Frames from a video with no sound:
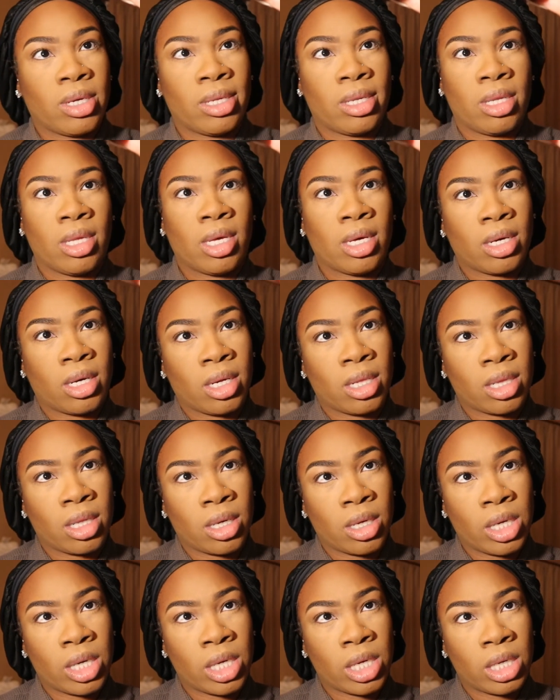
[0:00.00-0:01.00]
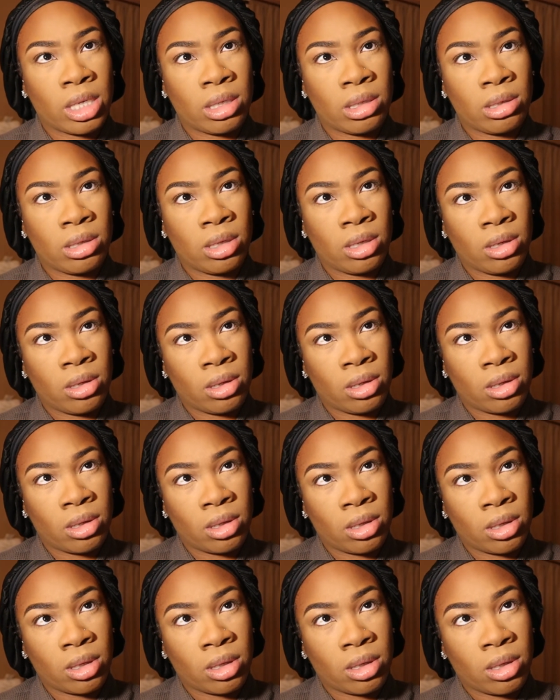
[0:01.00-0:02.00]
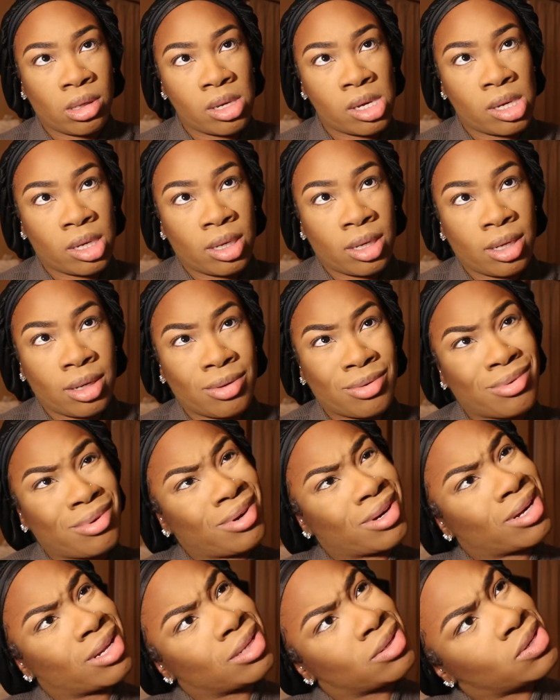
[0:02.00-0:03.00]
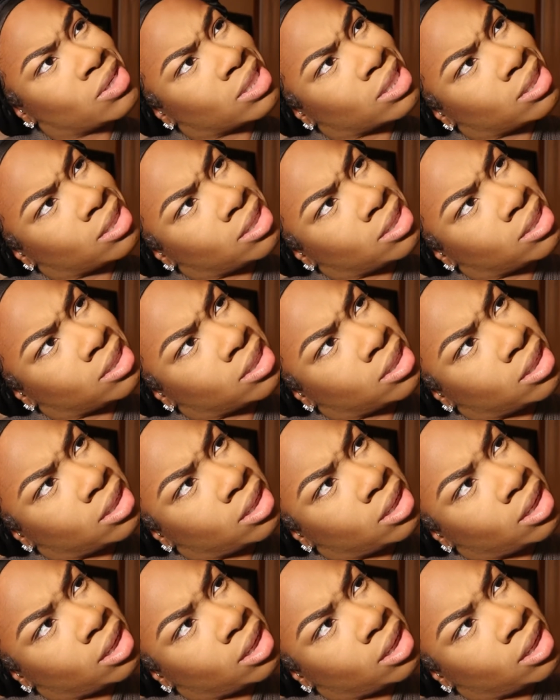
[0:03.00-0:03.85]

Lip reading: in the color, what color is this?